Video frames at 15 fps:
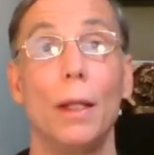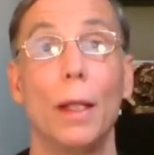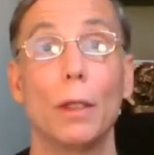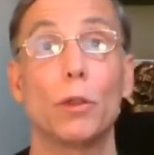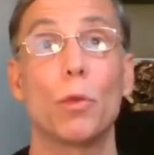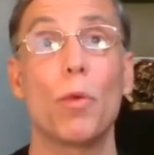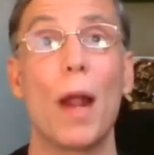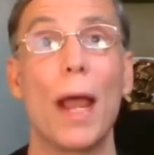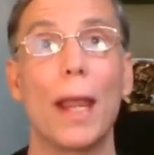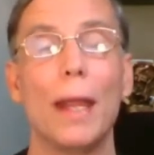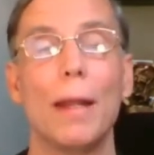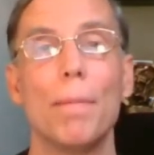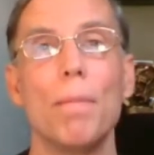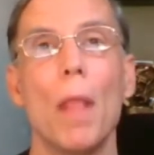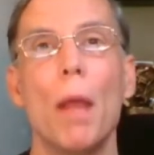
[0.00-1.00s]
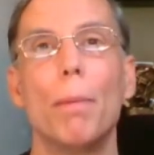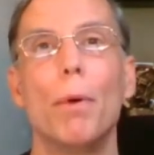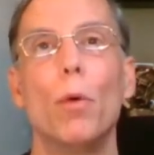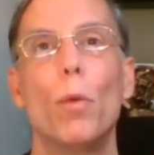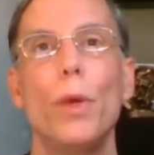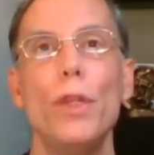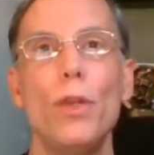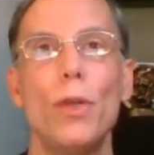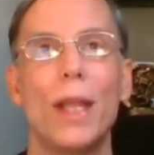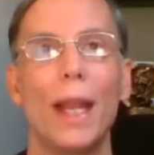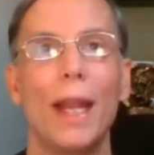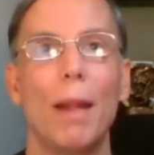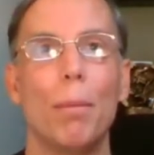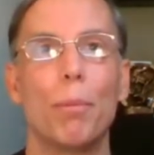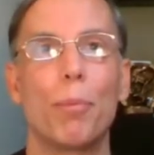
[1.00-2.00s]
That's right. But when you
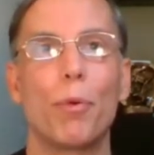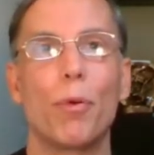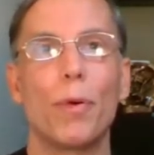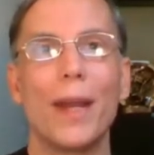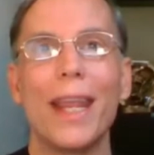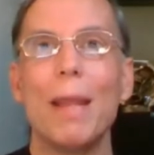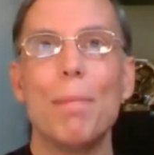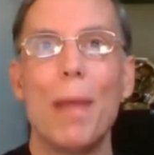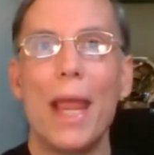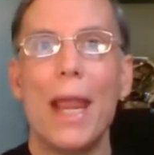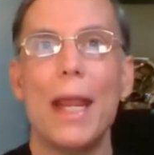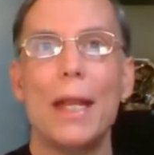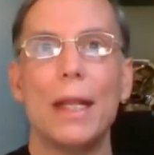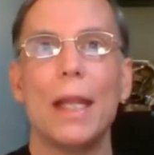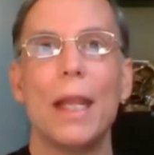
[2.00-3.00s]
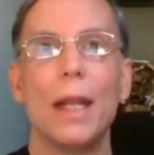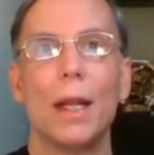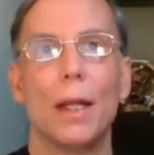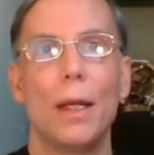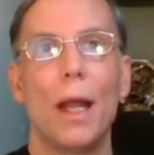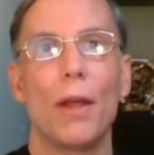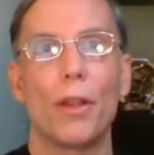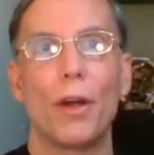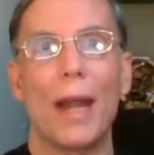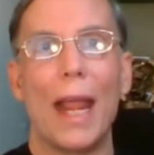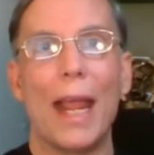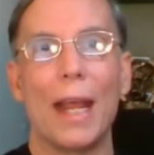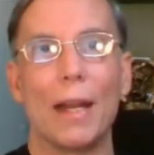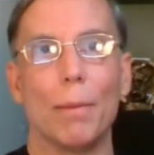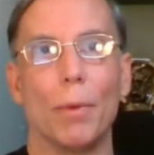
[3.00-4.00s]
get it pre-made in another
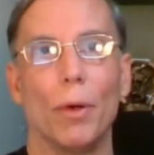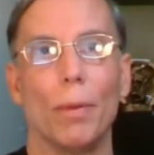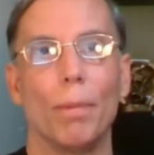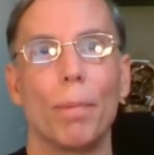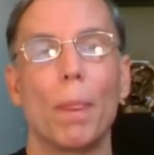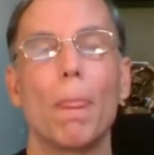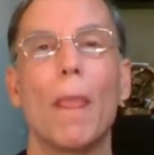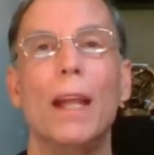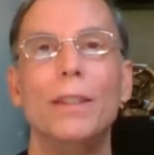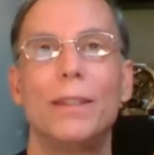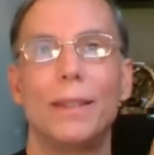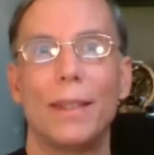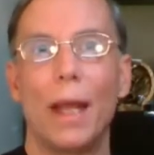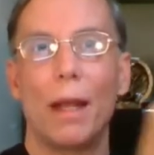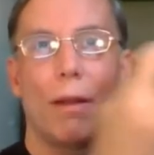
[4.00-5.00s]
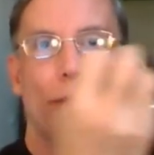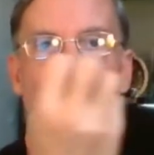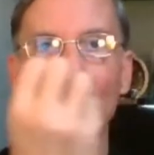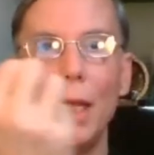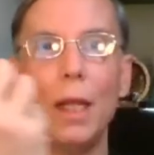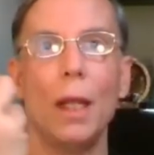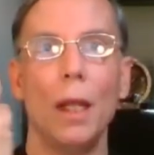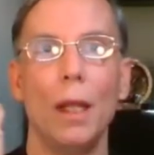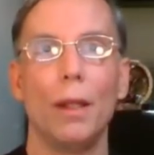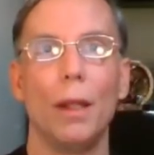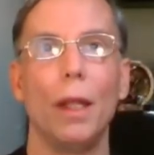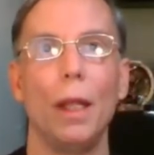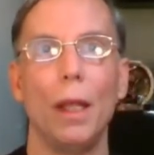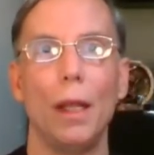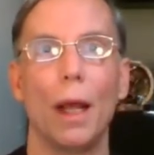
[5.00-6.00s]
animal, instead of the,
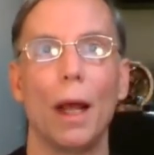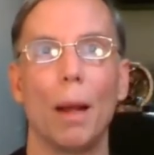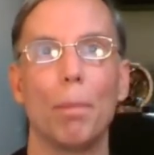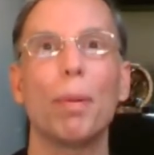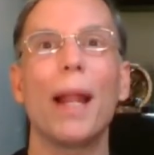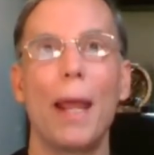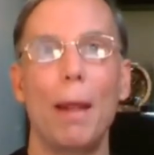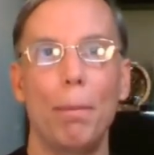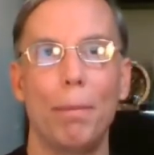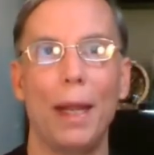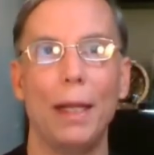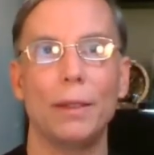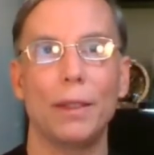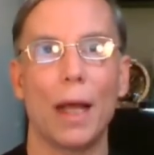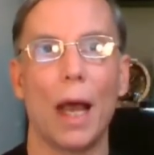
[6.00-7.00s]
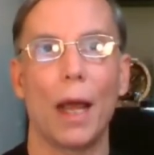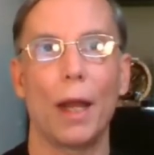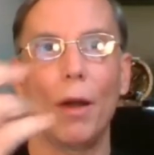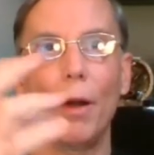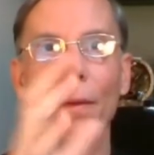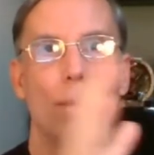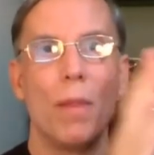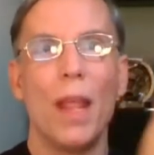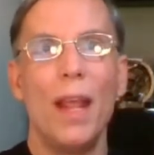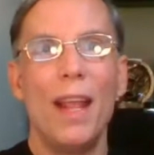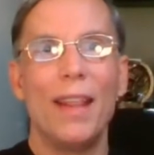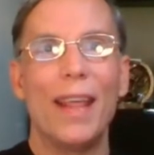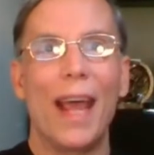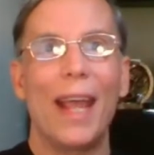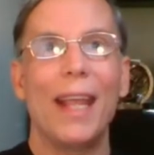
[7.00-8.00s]
the uh, plant-based iron,
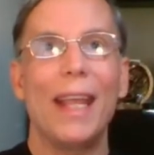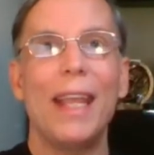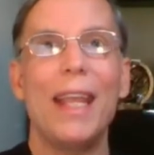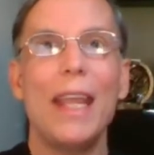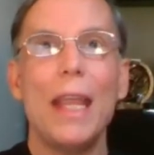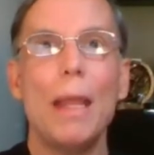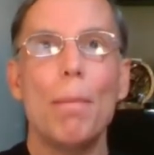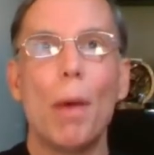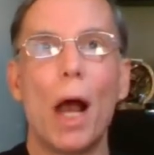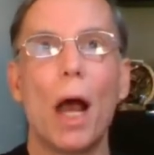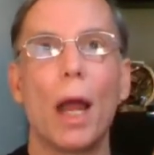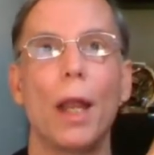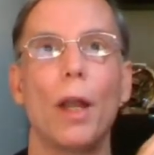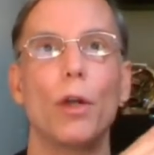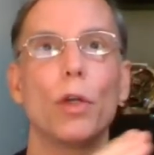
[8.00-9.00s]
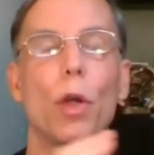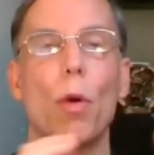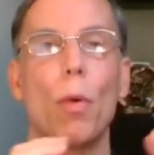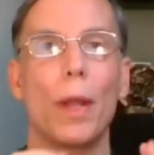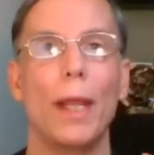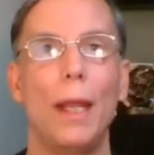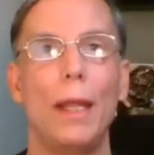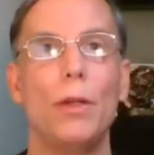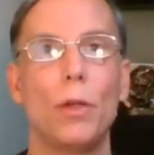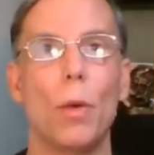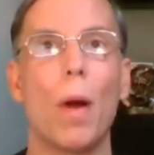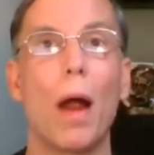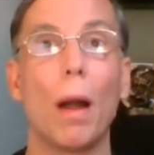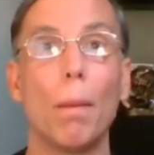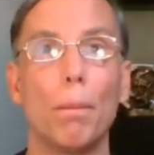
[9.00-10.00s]
that heme iron going into
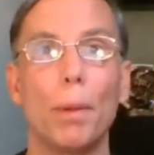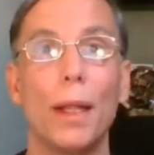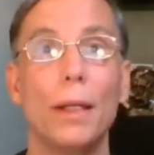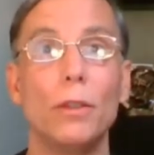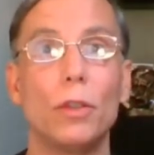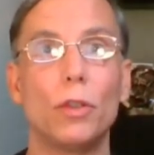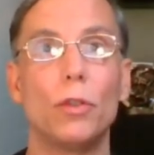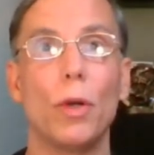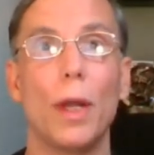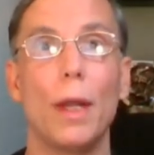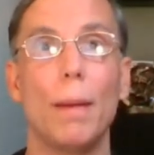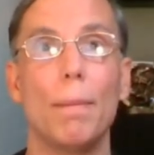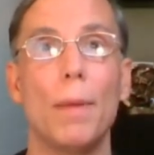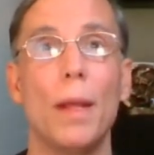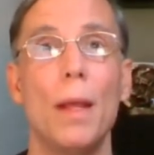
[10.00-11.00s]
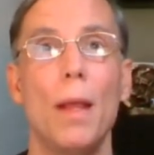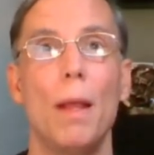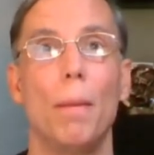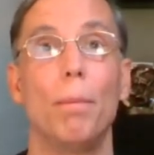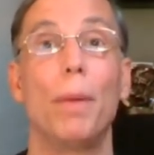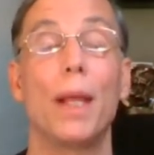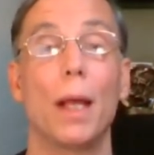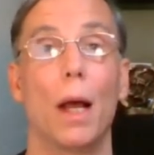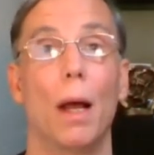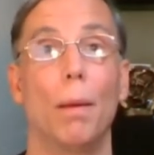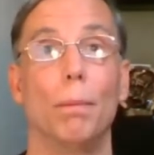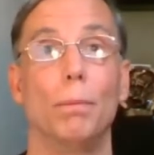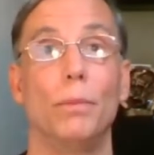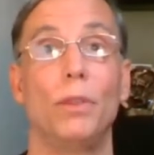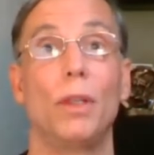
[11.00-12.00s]
our bloodstream
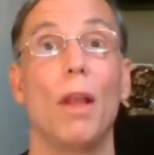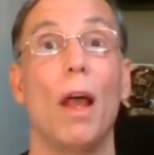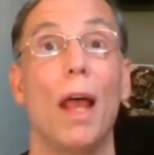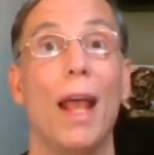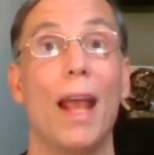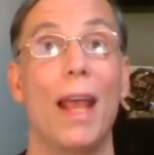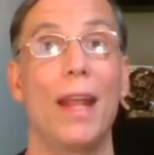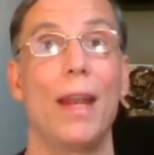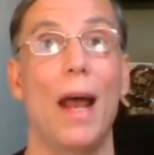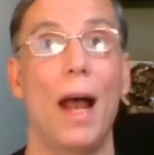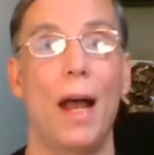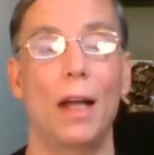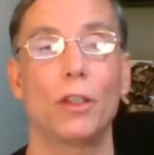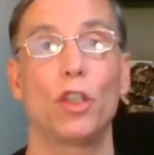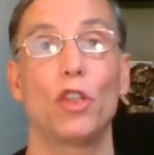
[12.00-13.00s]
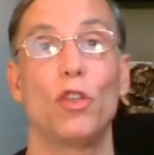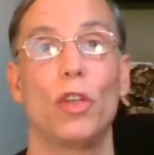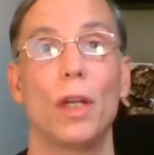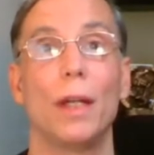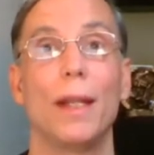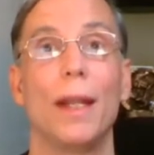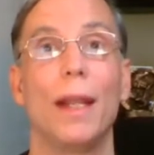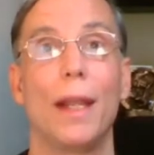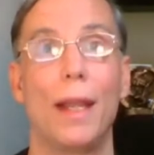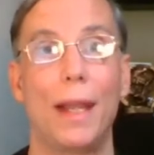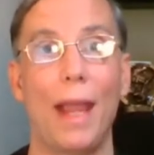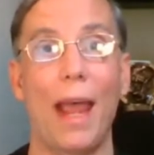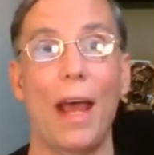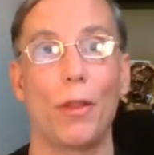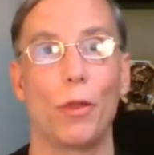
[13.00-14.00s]
becomes an oxygen
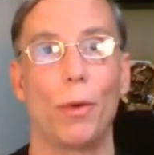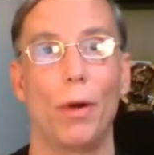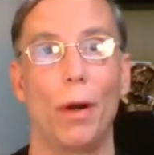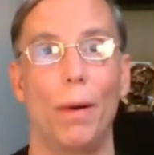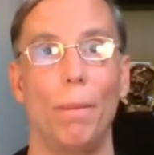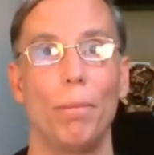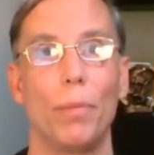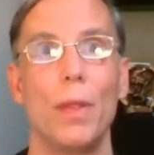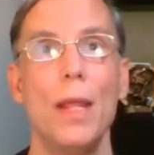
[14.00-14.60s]
gatherer.